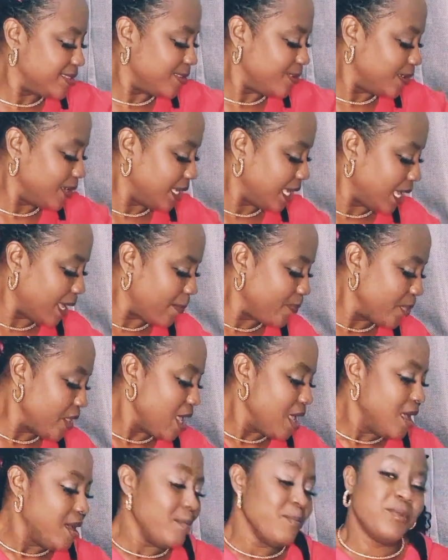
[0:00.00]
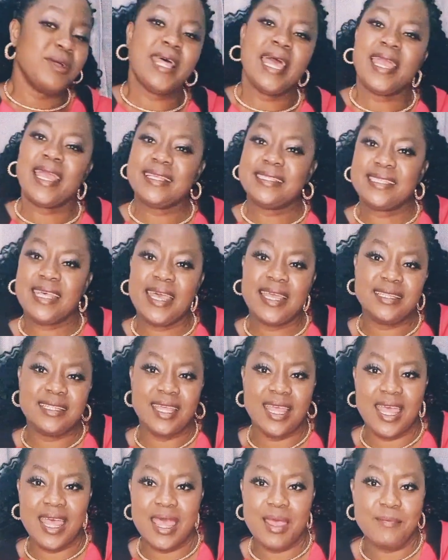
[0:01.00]
Okay, but like I said,
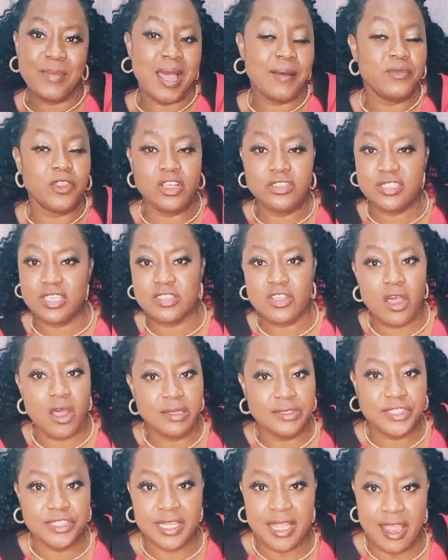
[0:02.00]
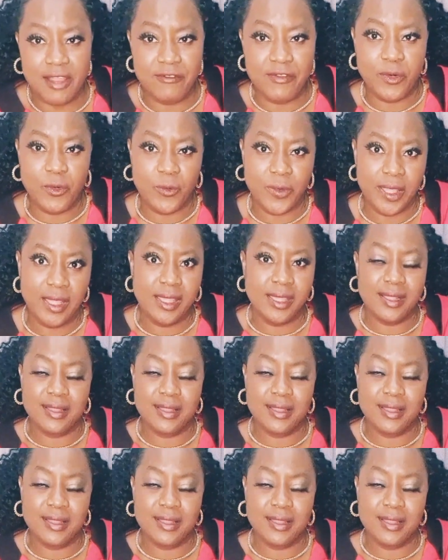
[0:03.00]
I'm not just ordering every week.